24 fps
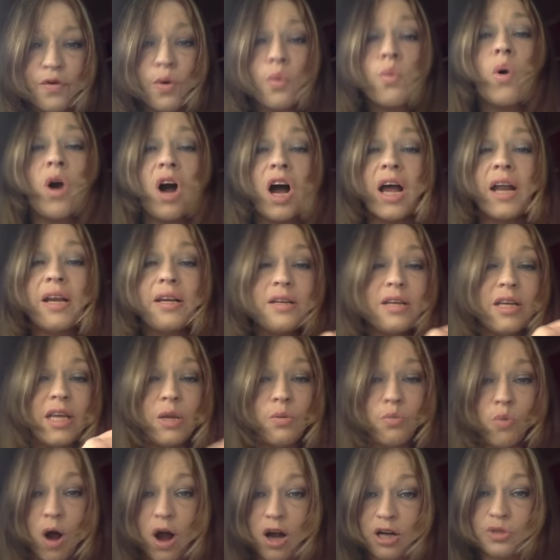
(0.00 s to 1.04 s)
For one, he
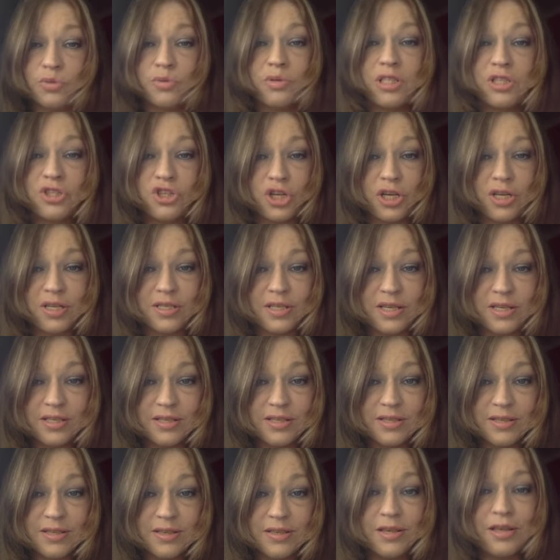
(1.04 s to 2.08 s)
walked with
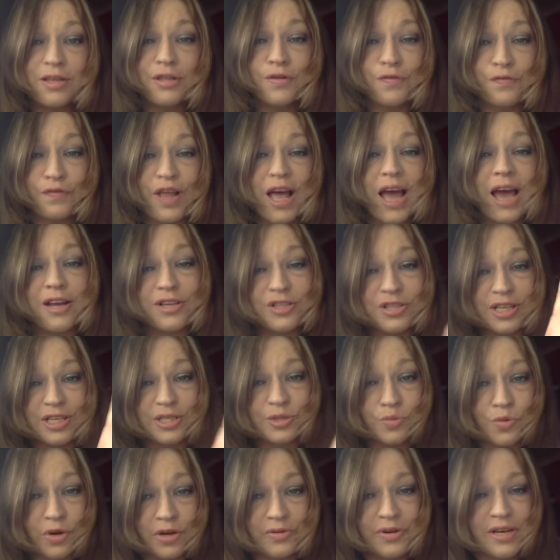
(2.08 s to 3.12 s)
Jesus in the flesh.
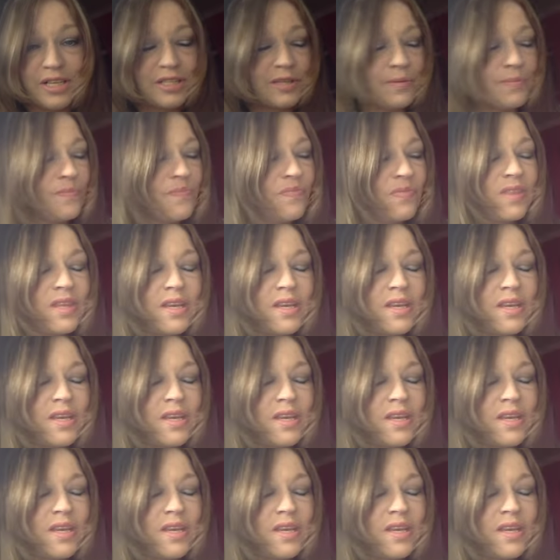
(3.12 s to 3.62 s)
That's one reason.